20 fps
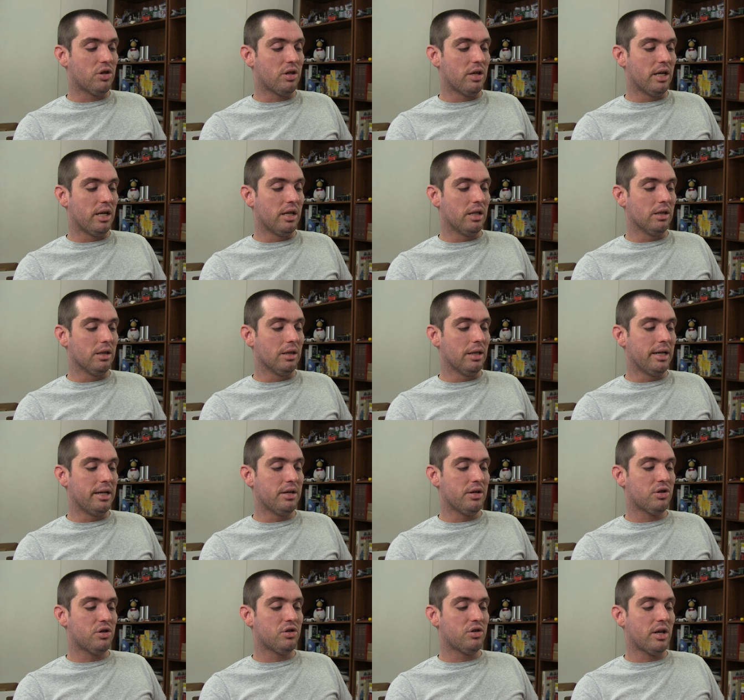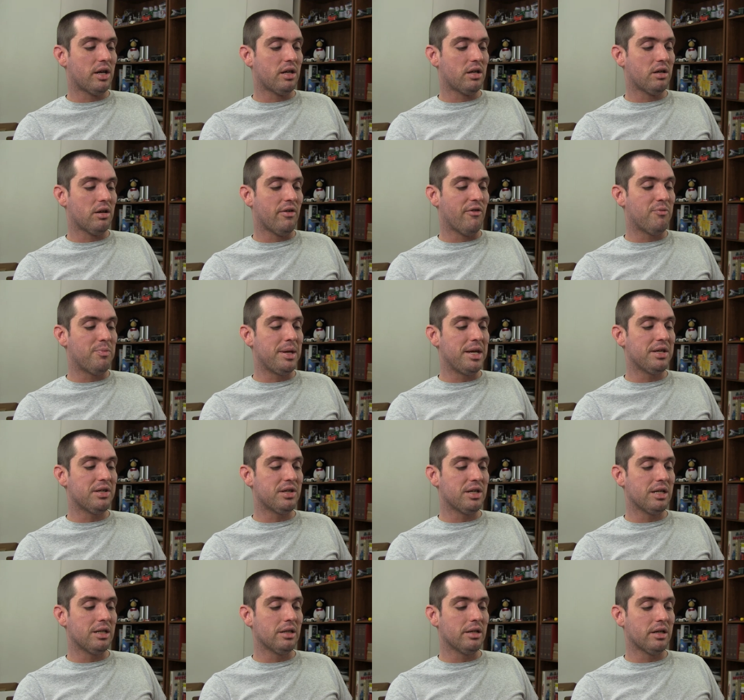The latest set of
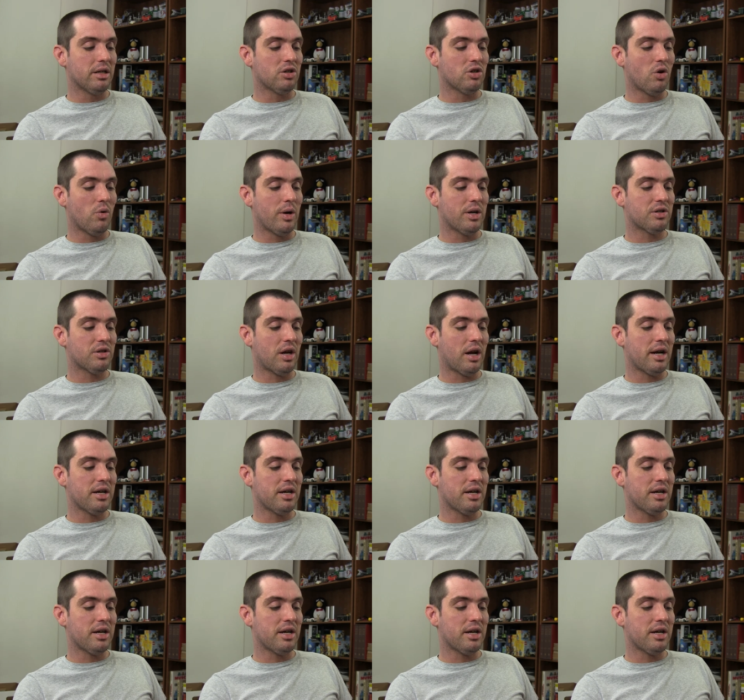PC Linux OS